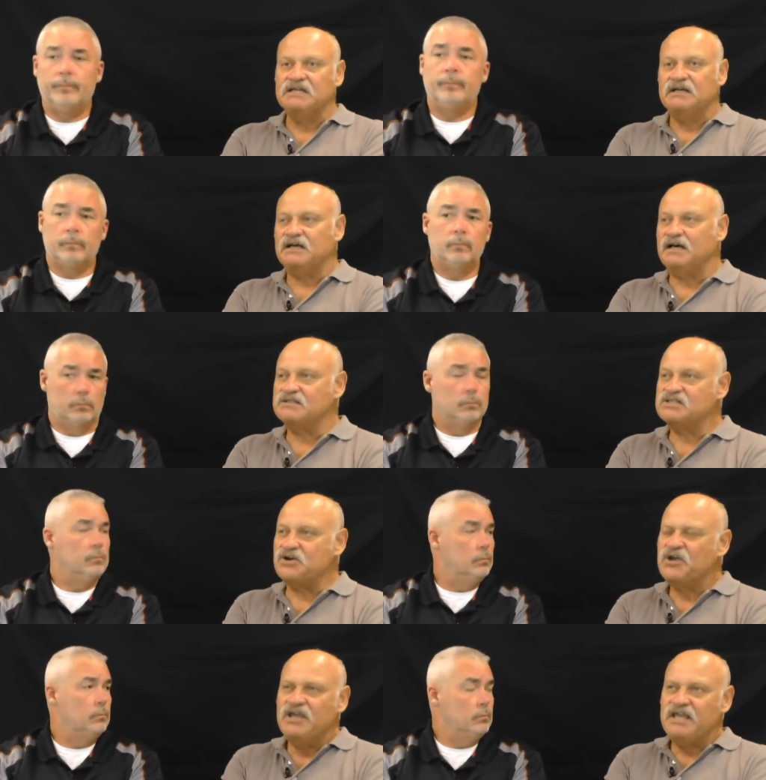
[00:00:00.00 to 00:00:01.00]
Speaker 1: Mm -hmm. so
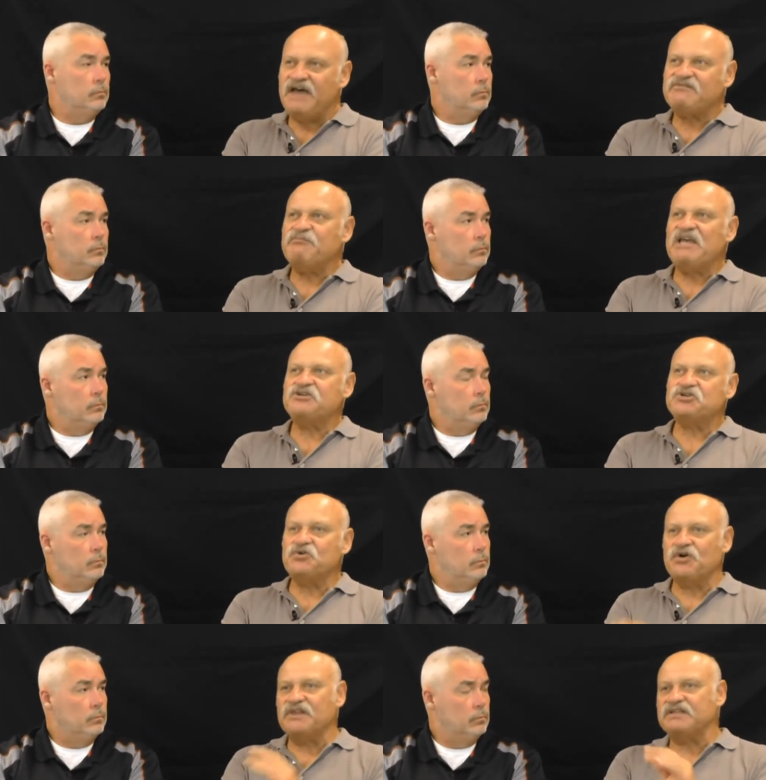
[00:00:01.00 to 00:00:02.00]
you have to make
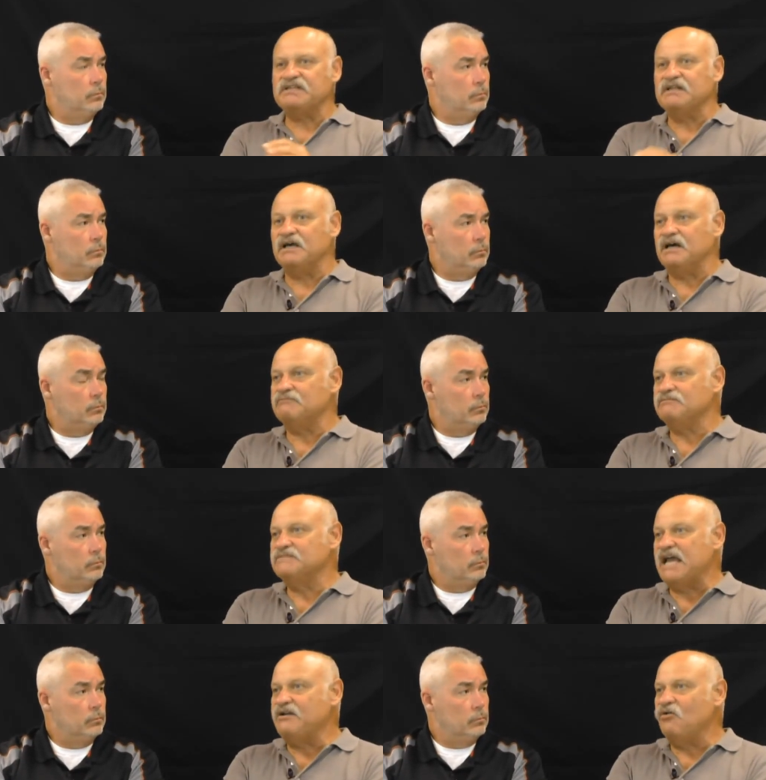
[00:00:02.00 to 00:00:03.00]
sure that
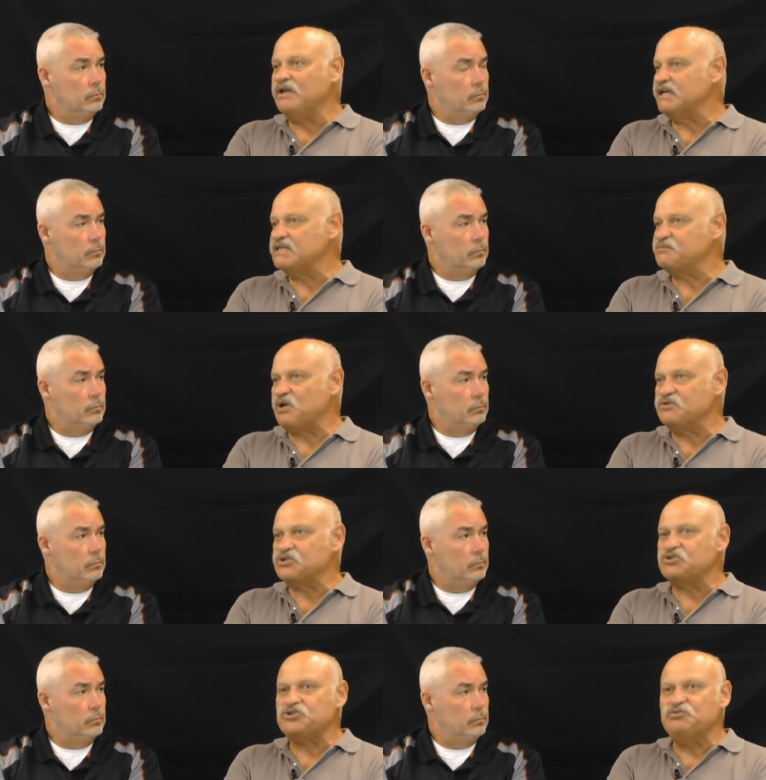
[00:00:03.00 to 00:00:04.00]
they don't get exposed
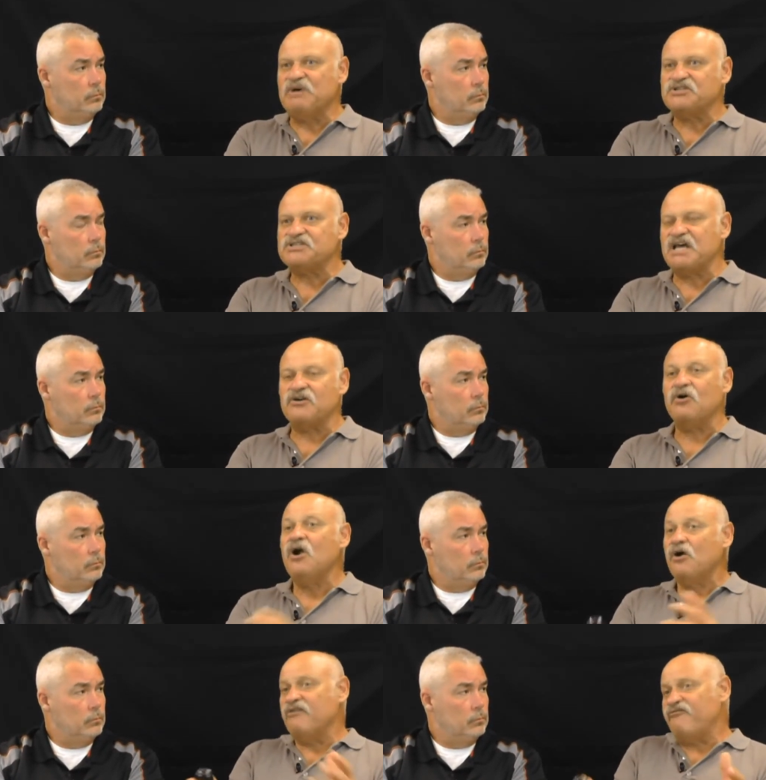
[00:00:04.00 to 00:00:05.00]
to too much sun, or,
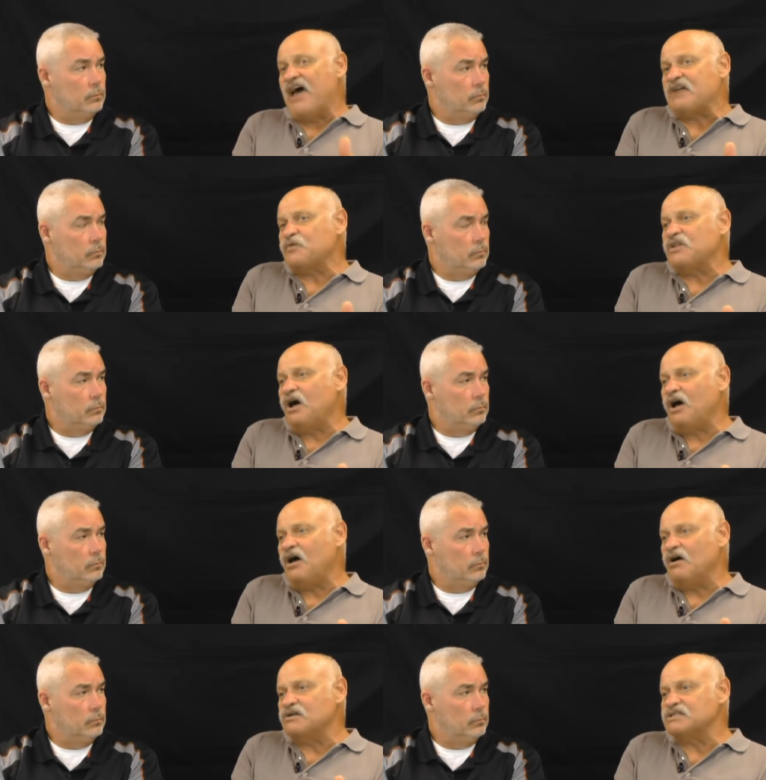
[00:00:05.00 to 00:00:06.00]
or in fact, with
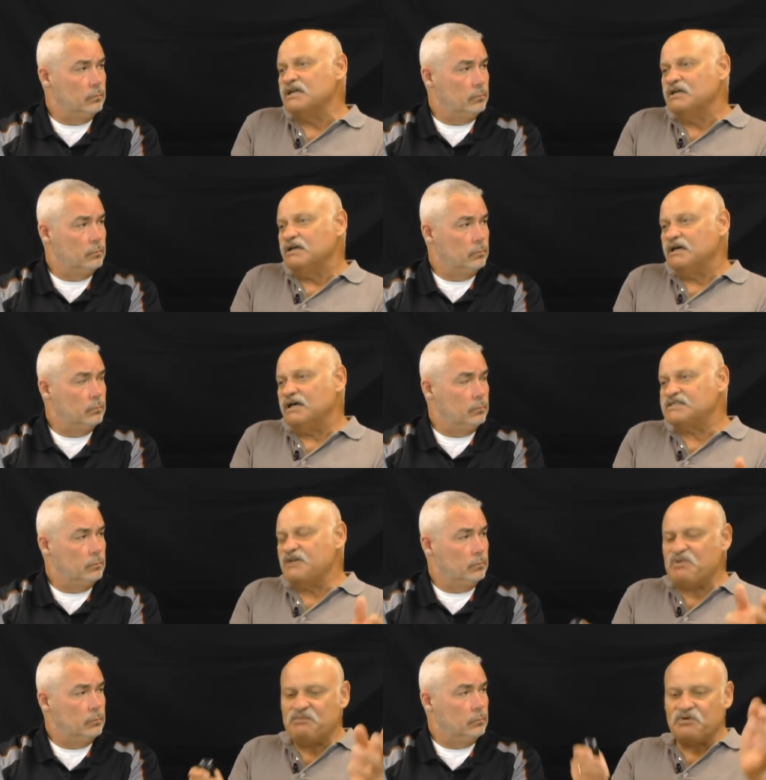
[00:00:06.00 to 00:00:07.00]
hogs,
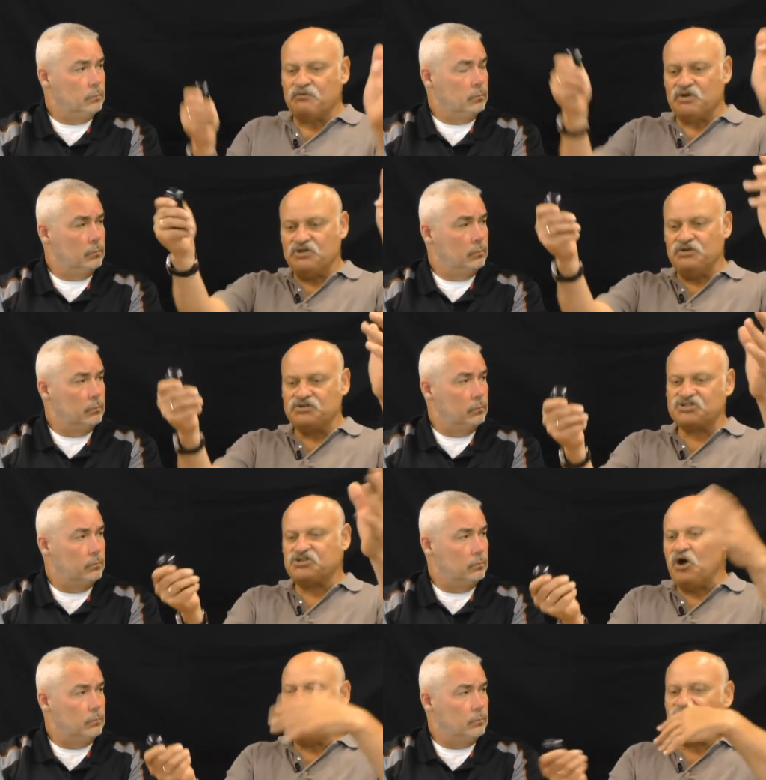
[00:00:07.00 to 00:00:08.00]
some people would use
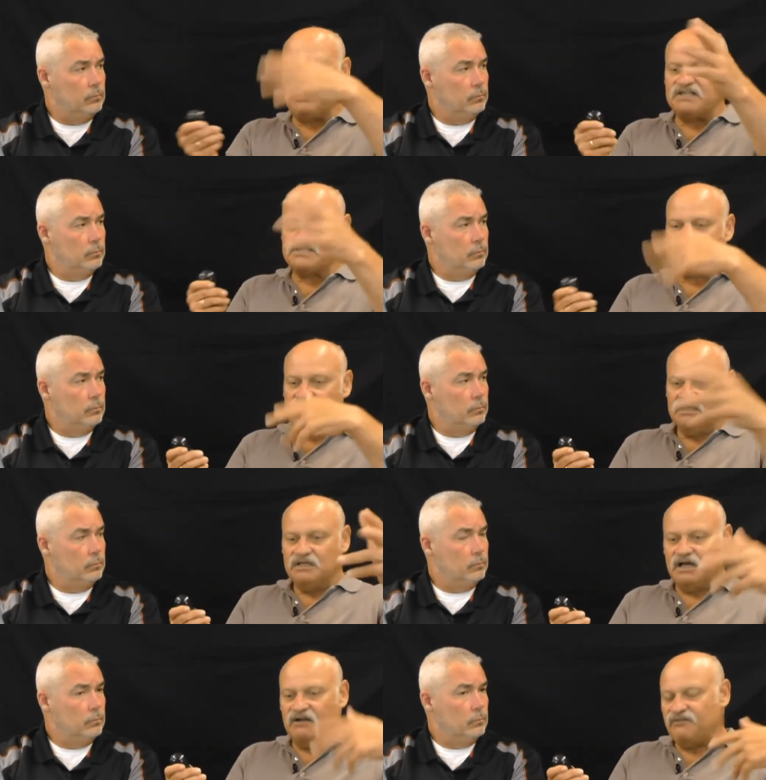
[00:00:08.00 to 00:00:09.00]
snow fence
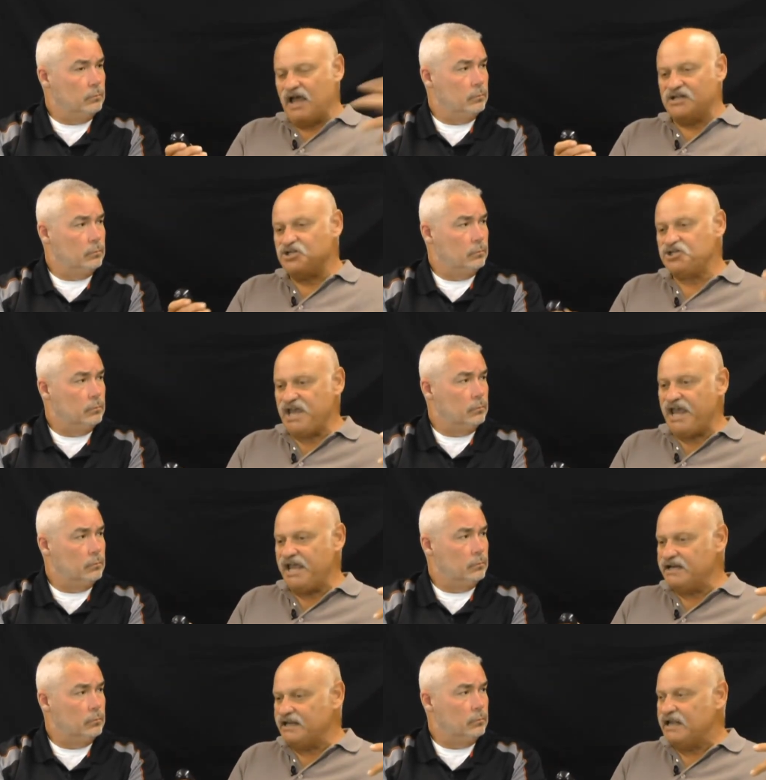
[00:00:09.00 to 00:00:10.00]
as
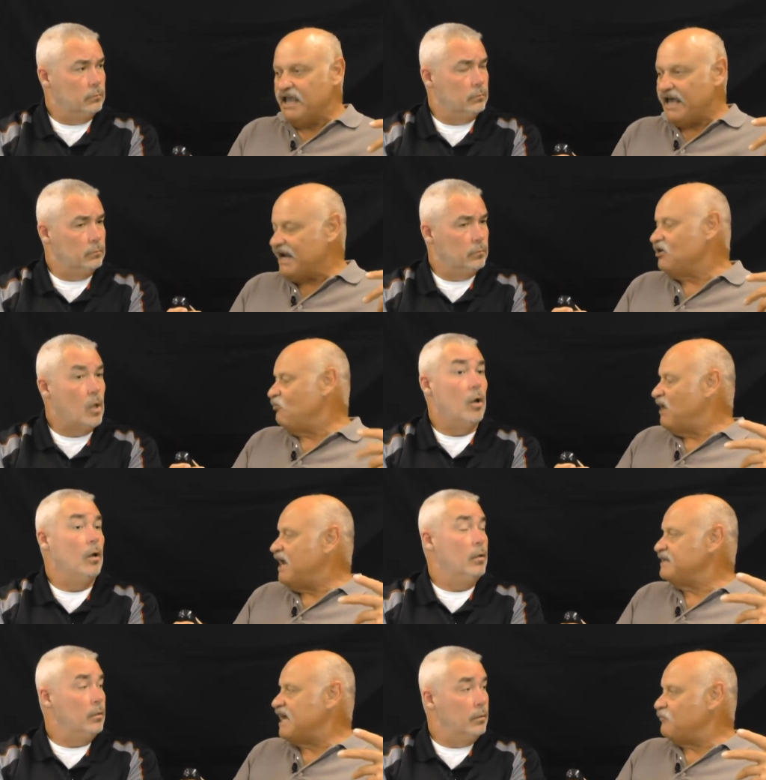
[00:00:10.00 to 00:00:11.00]
shade, and, and I don't
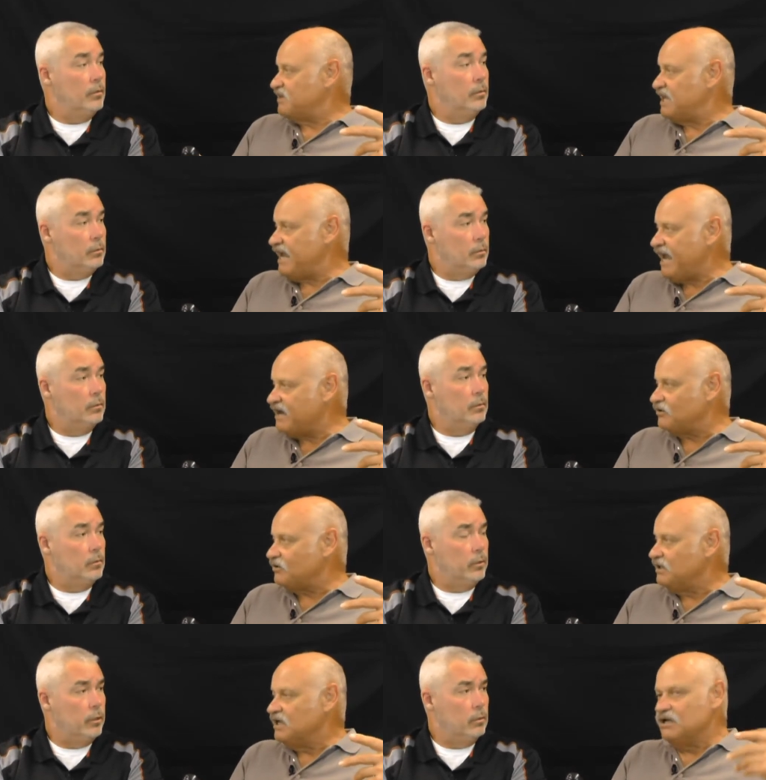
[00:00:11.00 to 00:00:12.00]
mind that with cattle.
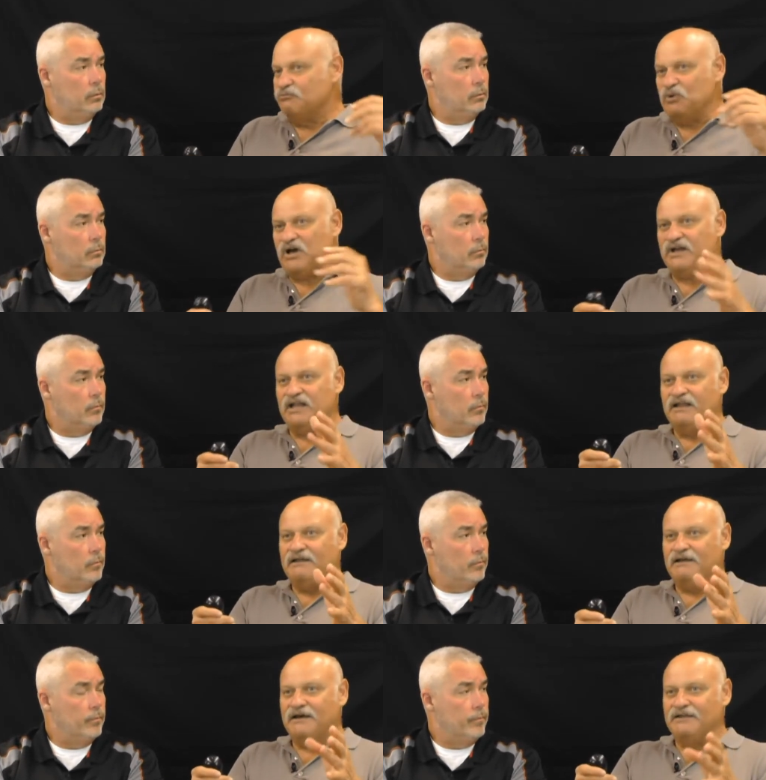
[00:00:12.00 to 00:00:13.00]
Yeah. But
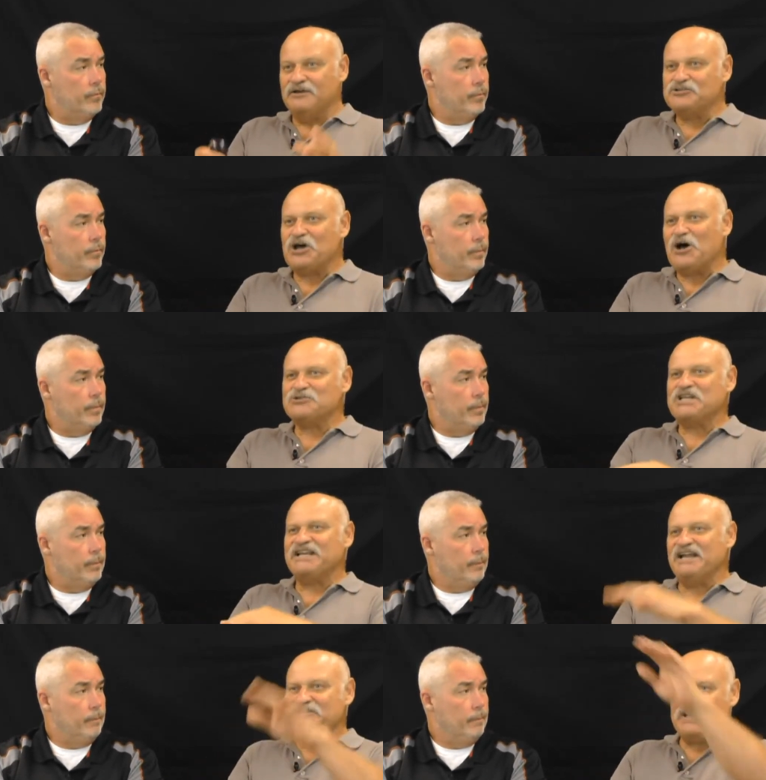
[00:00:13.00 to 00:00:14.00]
those hogs
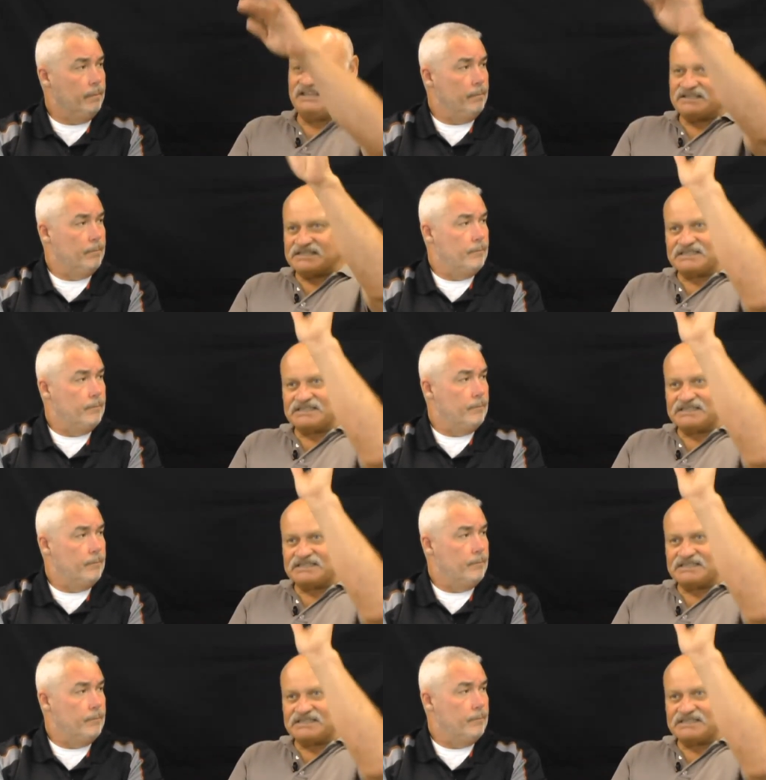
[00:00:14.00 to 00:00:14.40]
get underneath the